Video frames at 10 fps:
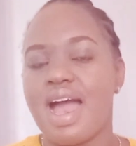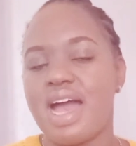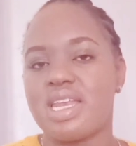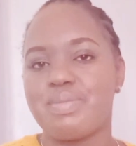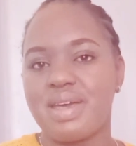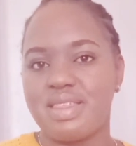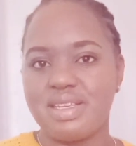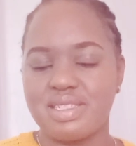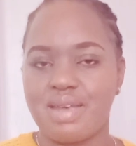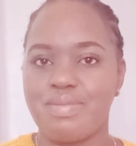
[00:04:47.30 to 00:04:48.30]
And by
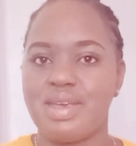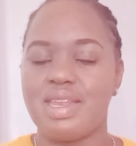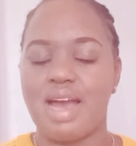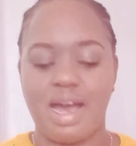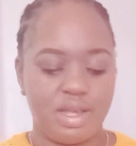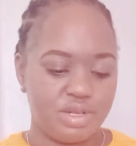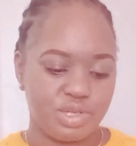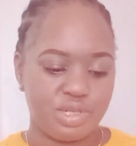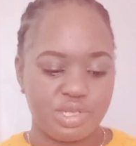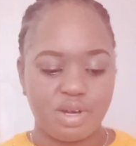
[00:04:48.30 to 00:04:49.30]
this I mean you
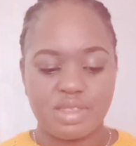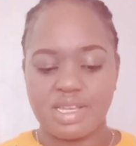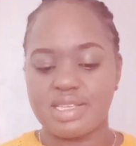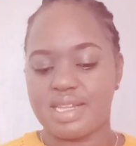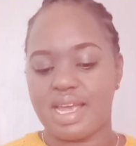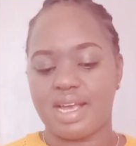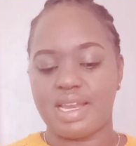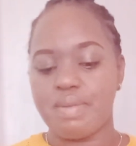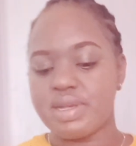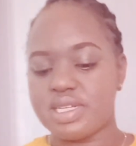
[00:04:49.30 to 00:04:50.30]
should stock things like,
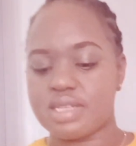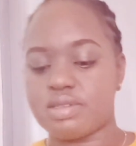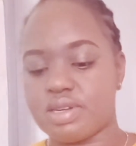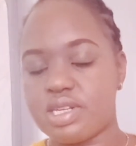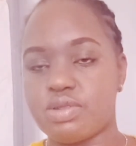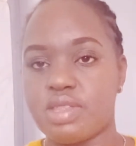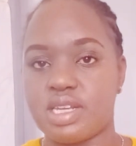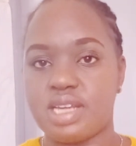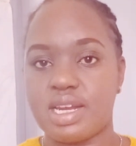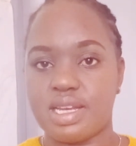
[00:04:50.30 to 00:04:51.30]
let me just read so
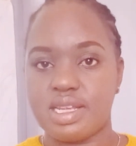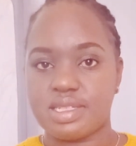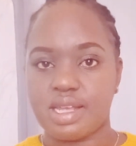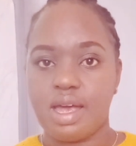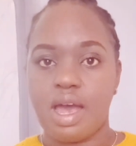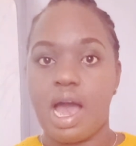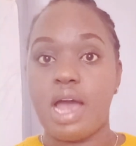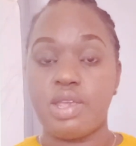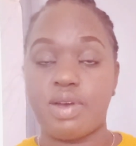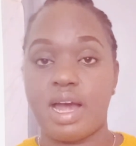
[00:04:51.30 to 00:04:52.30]
that at least
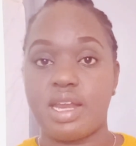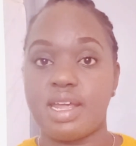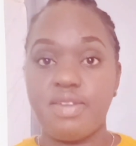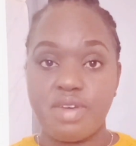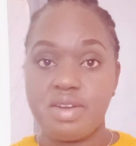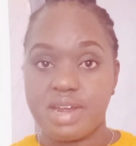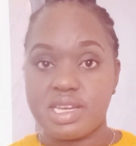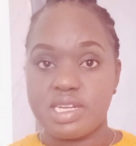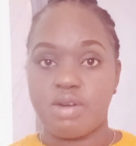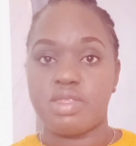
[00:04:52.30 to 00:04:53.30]
you can even
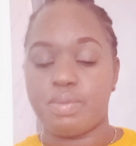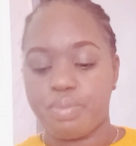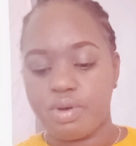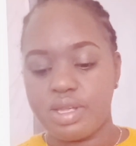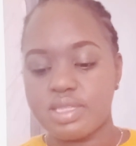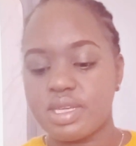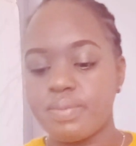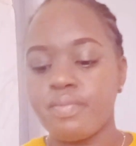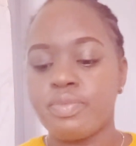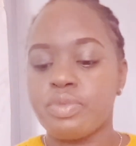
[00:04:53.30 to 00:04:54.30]
write down the points.
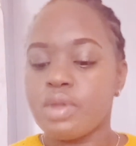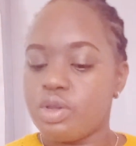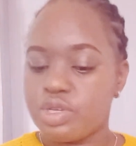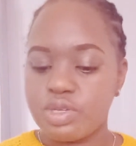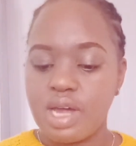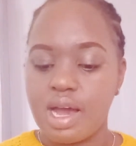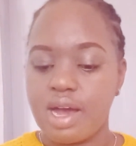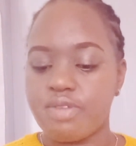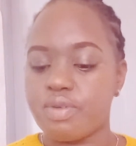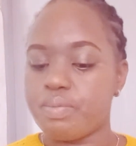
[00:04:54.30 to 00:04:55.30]
You should
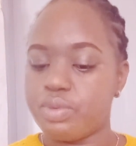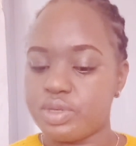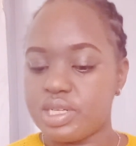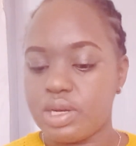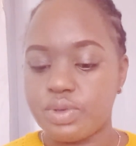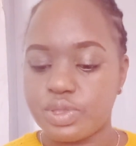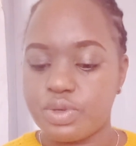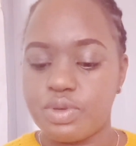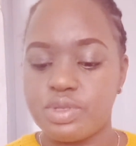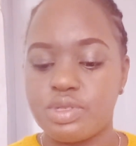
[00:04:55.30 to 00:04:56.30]
have body
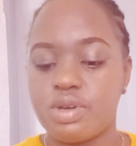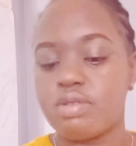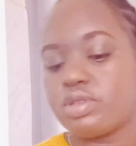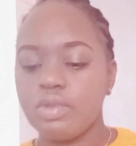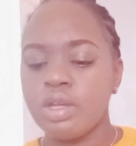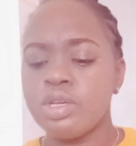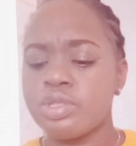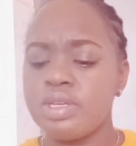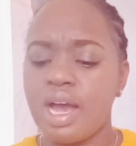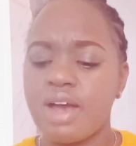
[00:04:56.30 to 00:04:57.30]
lotions, you
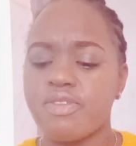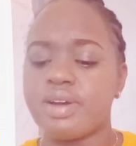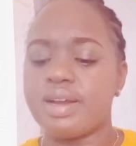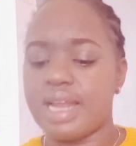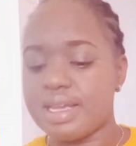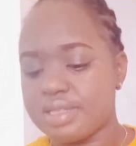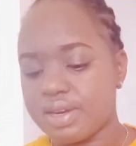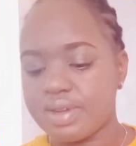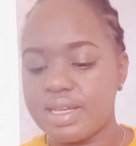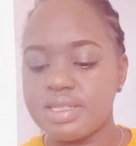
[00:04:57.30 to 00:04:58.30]
should have
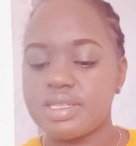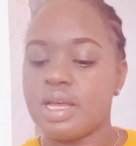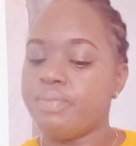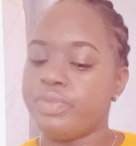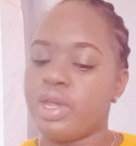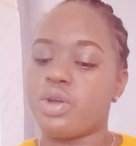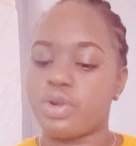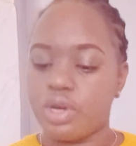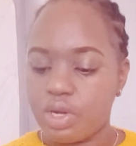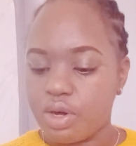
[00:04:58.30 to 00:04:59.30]
glycerins,
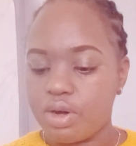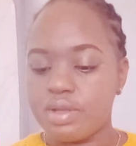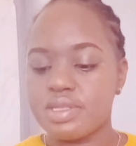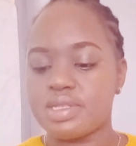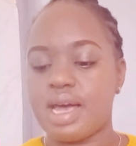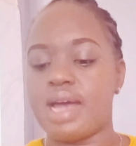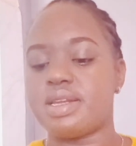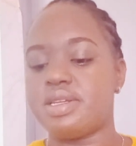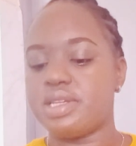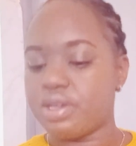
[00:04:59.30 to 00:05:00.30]
roll-ons
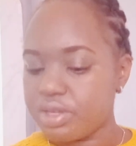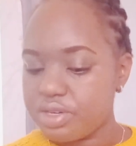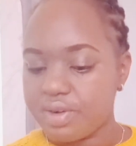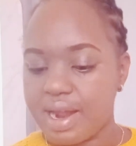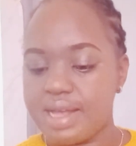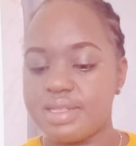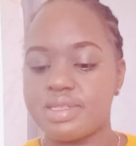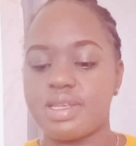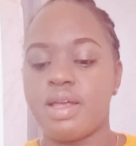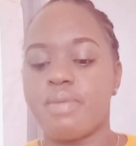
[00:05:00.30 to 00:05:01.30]
and
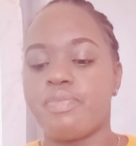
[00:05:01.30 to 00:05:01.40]
deodorants.